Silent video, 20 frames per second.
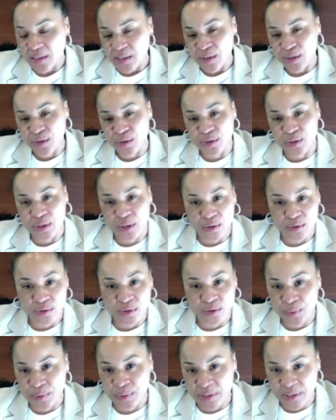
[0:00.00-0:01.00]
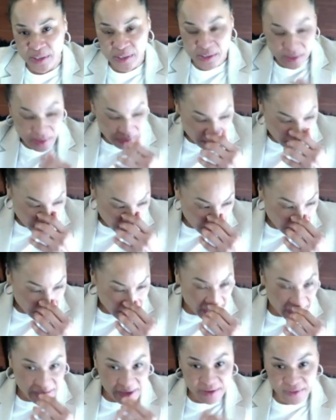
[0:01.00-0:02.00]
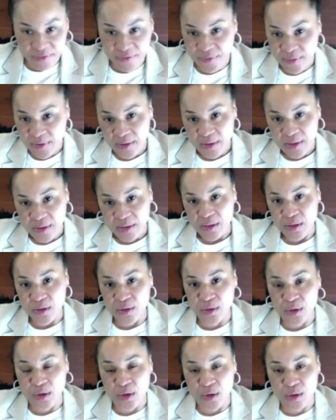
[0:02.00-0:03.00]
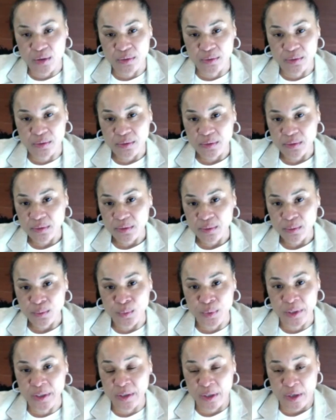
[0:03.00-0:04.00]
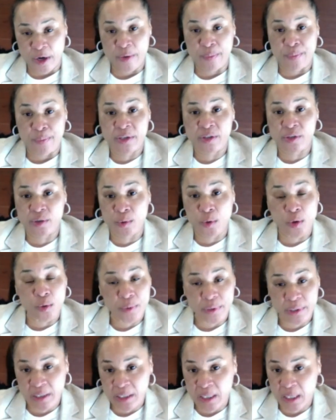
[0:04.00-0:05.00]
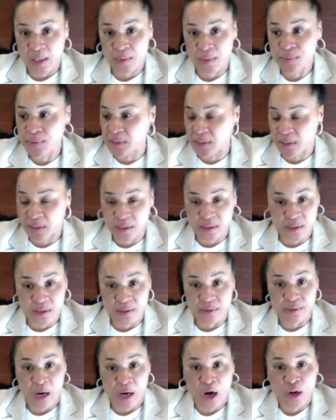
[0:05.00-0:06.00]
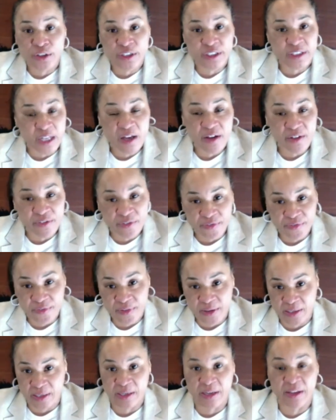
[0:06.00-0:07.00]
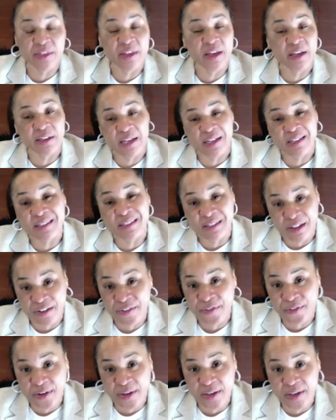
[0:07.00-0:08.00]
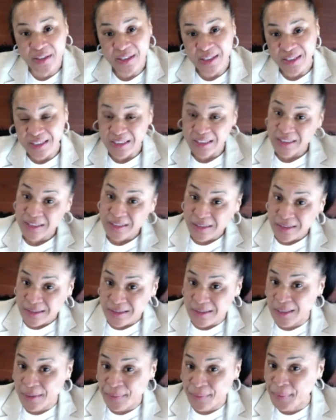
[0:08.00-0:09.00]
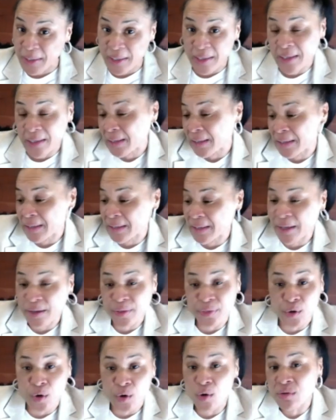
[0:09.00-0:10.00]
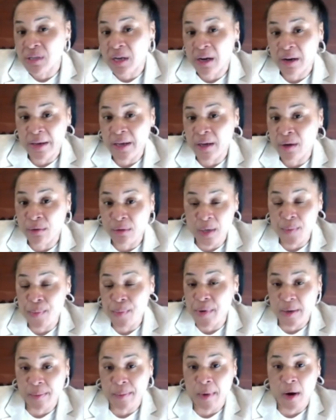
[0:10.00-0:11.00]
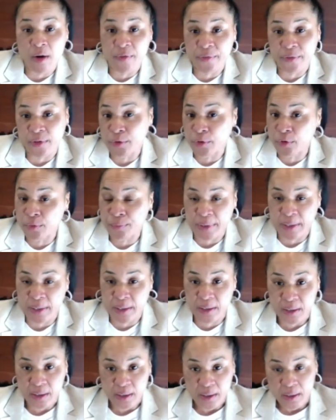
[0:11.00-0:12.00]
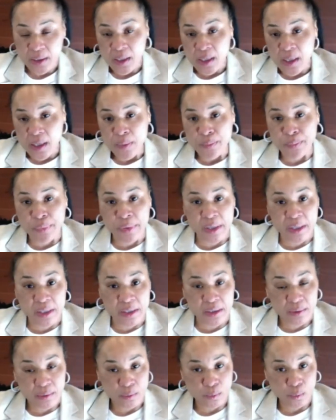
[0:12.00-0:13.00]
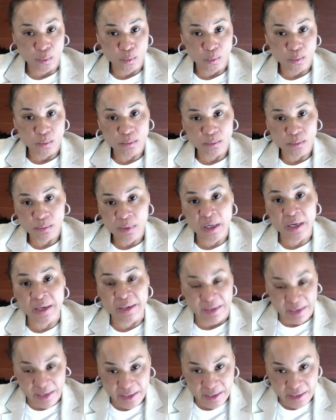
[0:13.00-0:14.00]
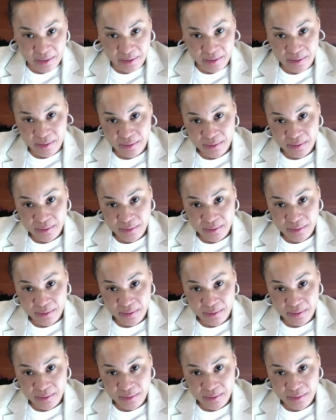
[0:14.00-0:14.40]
you know, we just have, you know, we're habitual when it comes to our stuff and anything that's different. I mean, it, it throws our equilibrium off a little bit. But again,